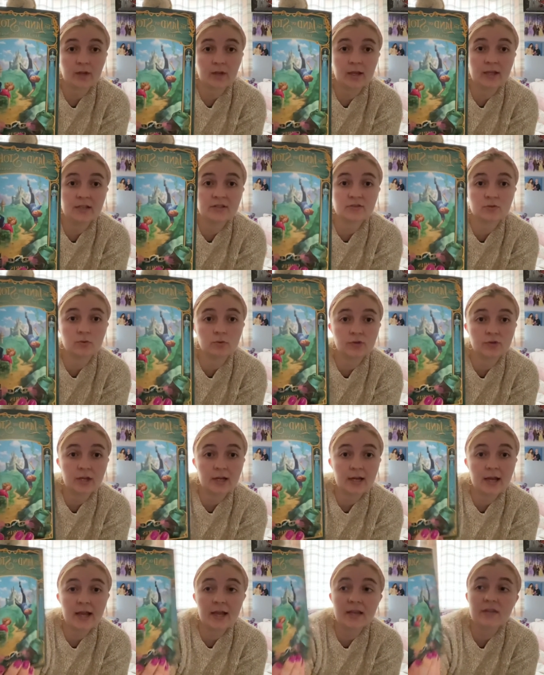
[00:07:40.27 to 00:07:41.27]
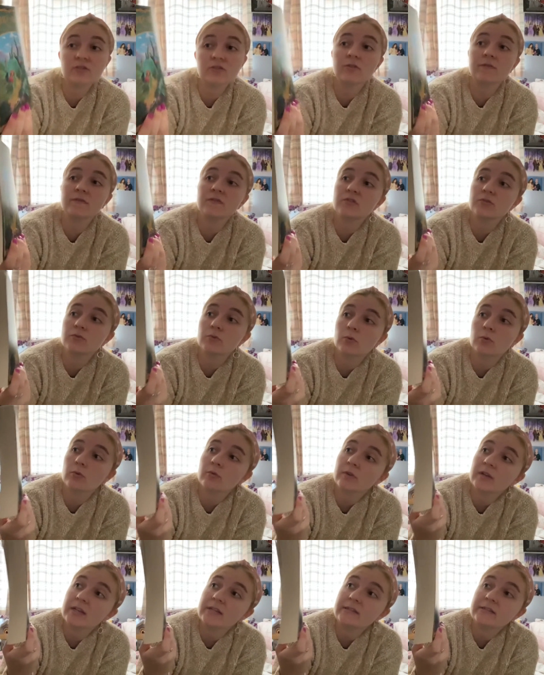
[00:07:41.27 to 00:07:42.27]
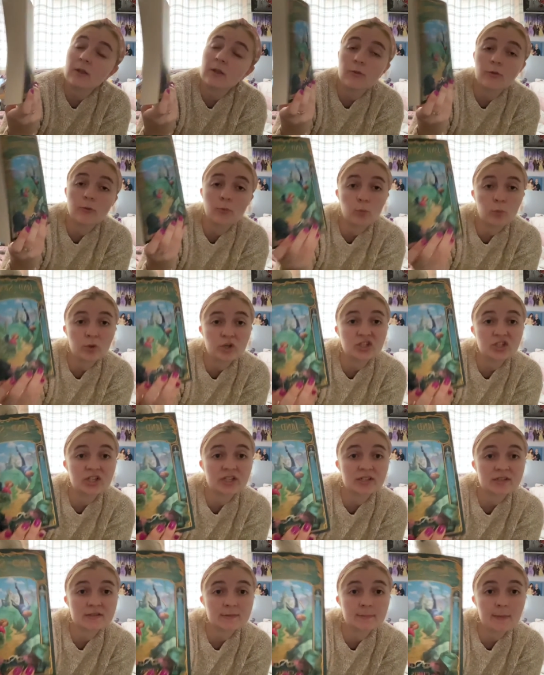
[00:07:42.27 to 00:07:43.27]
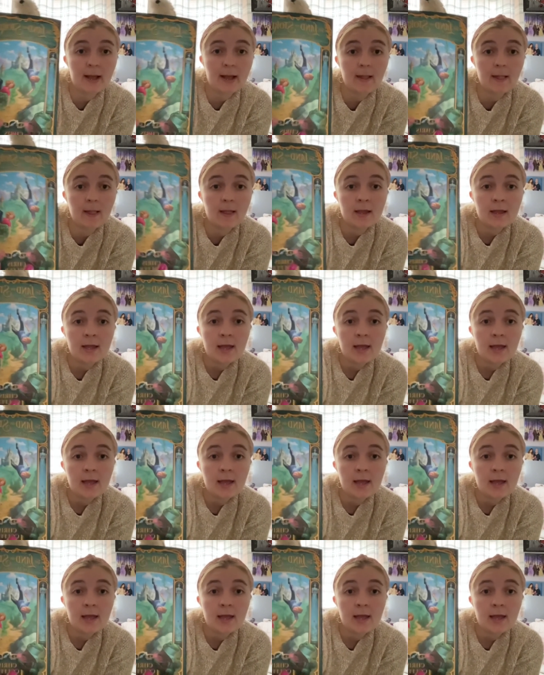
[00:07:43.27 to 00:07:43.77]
It's called The Land of Stories, The Wishing Spell.